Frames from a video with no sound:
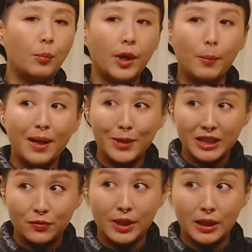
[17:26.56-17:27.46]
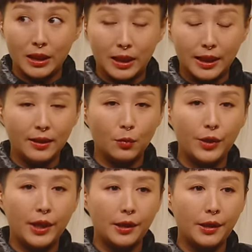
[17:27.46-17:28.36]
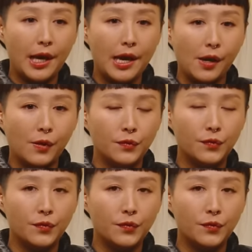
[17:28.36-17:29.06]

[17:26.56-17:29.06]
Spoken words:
But my best friend and I, we have...